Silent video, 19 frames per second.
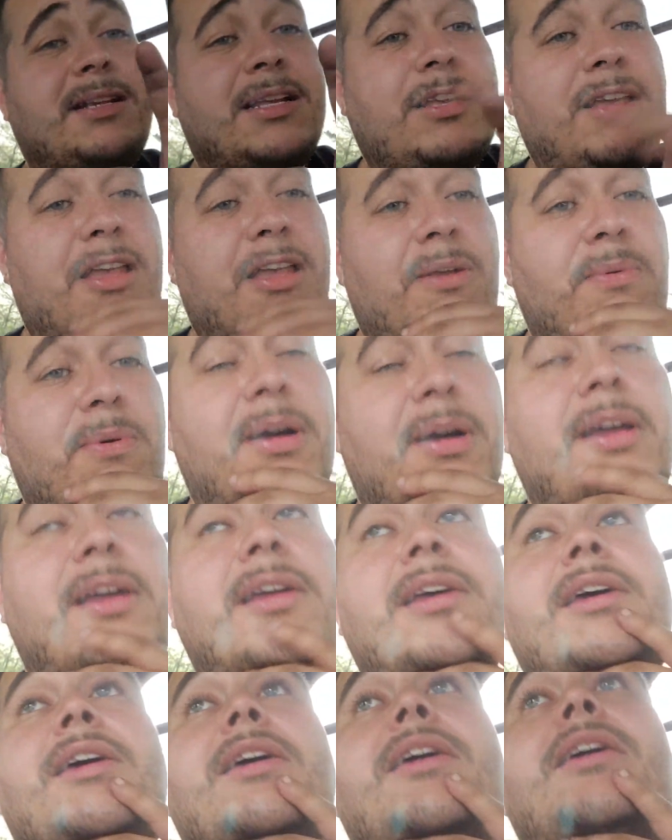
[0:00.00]
I'll tell you what.
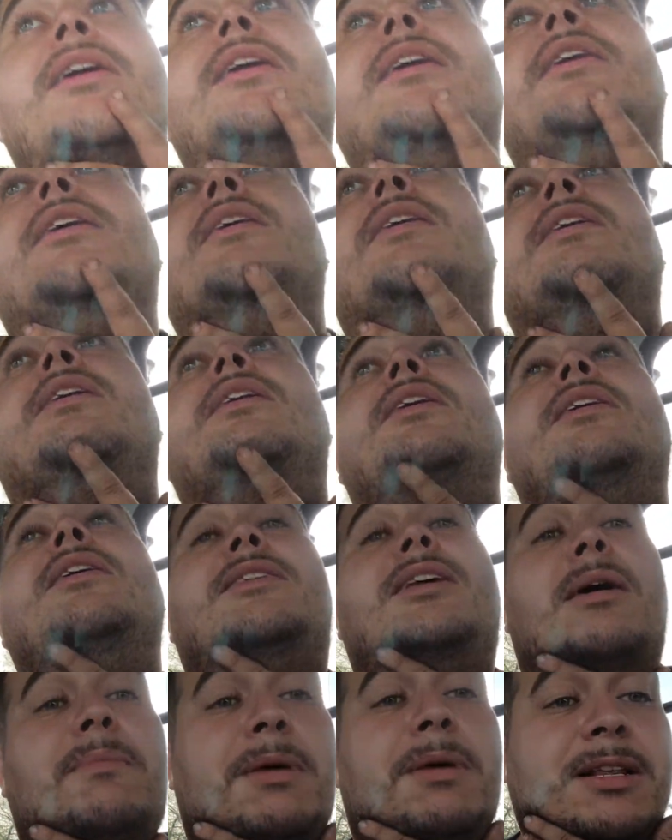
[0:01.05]
In
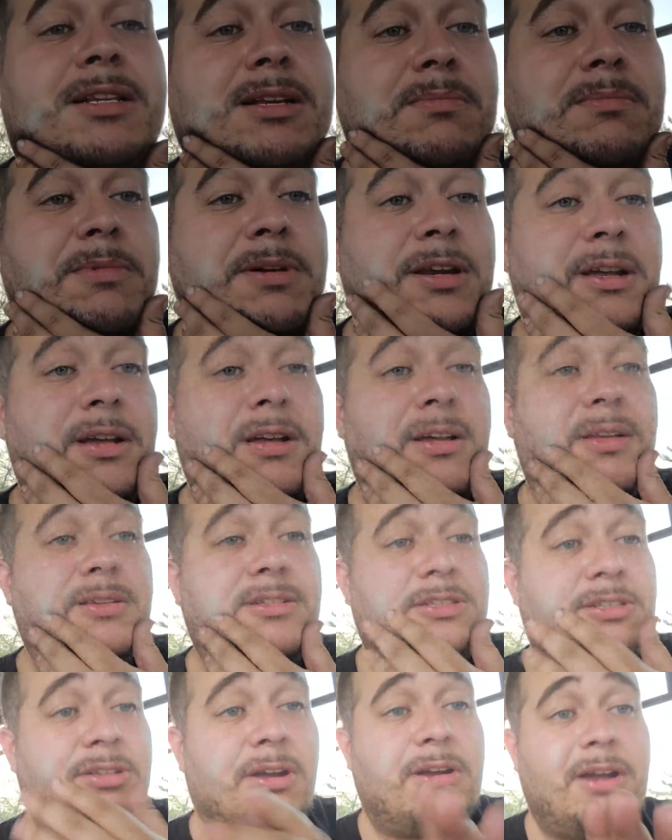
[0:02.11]
10 minutes, I'm going to
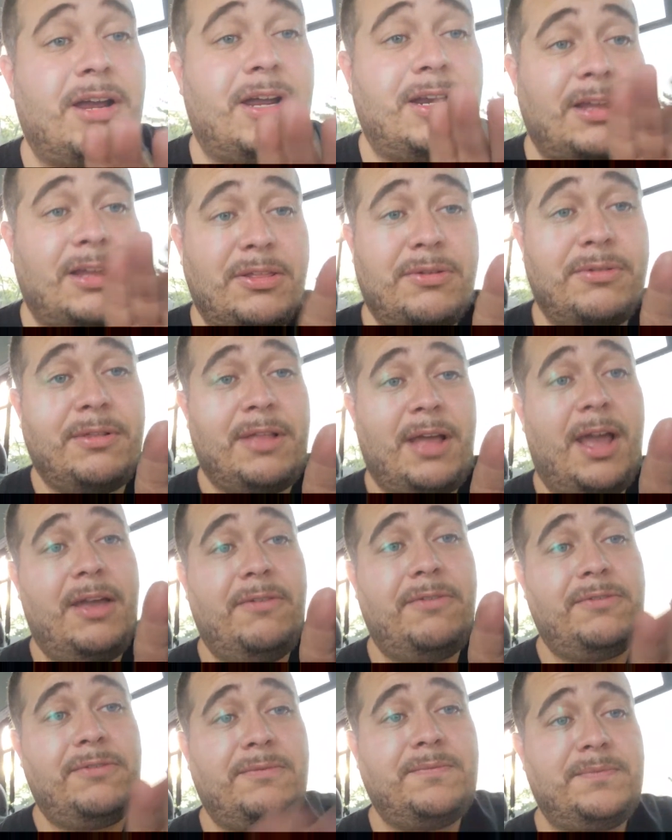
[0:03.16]
start another
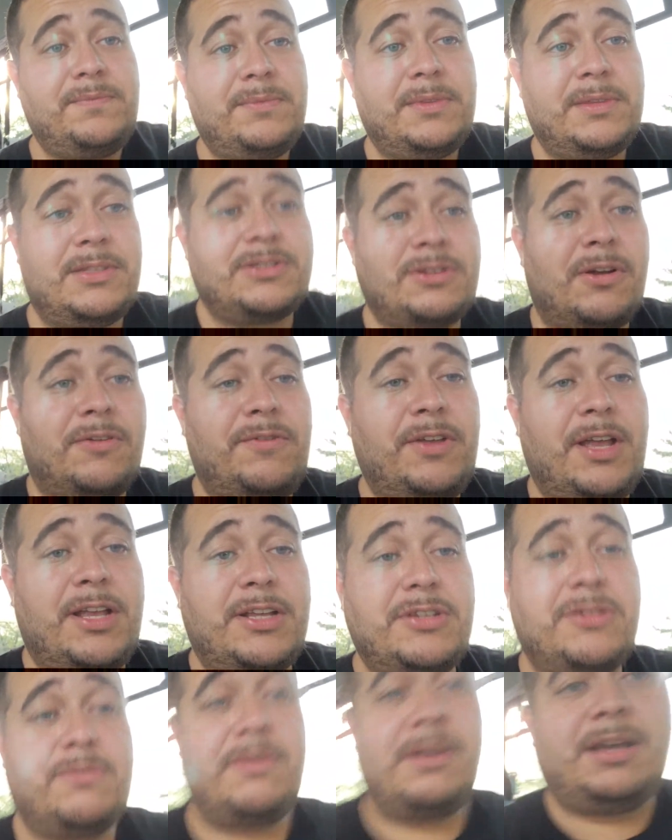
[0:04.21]
live. So if you
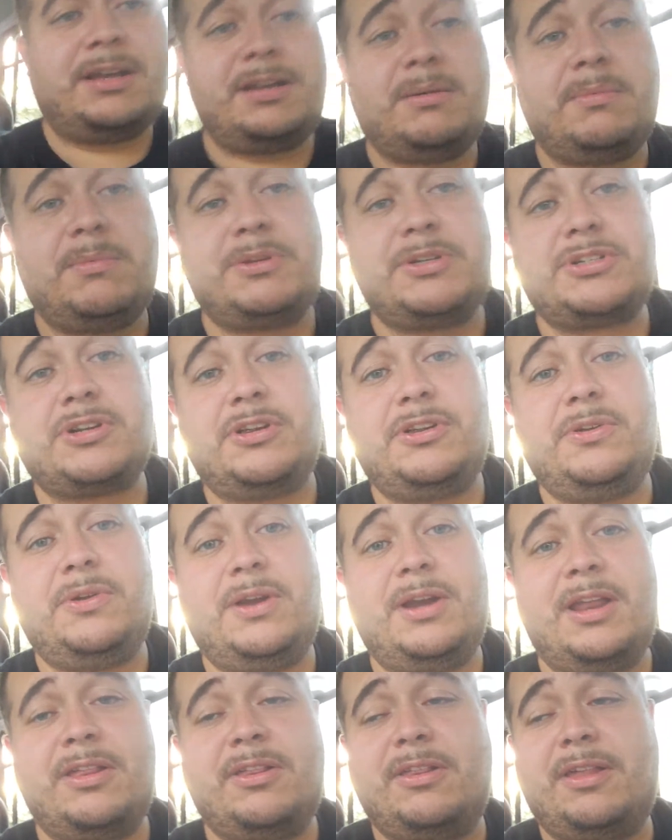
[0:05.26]
guys are around, I'm going to show you
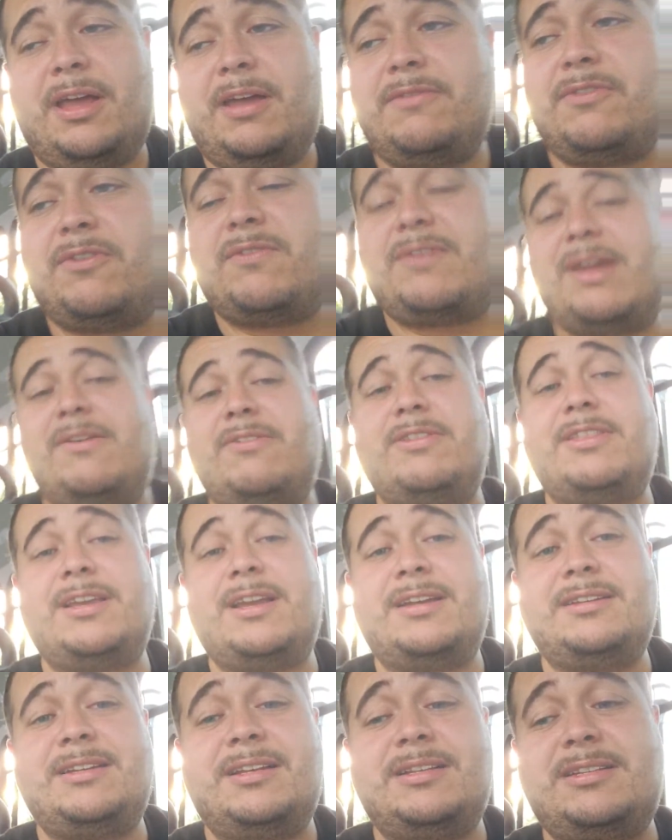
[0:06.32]
another live of everything
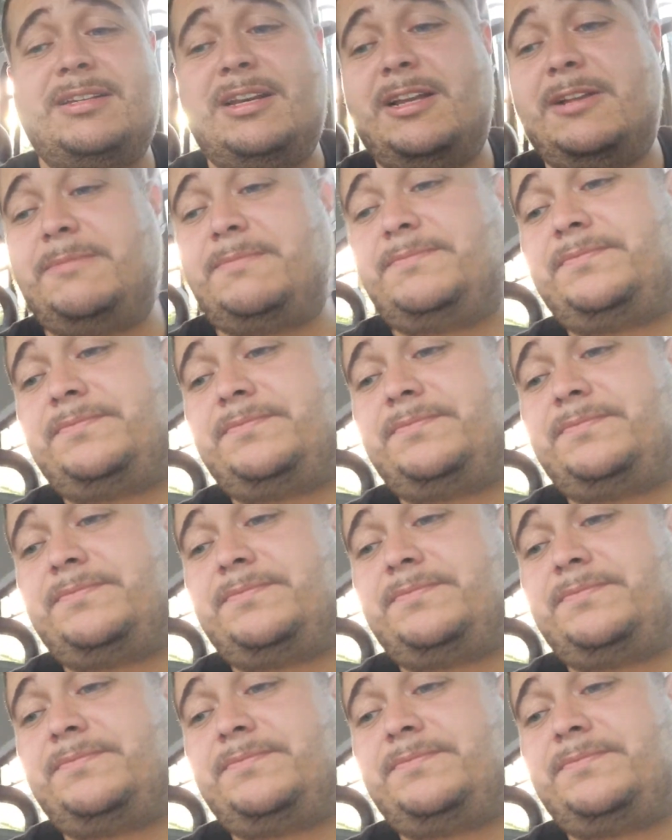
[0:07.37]
I did today.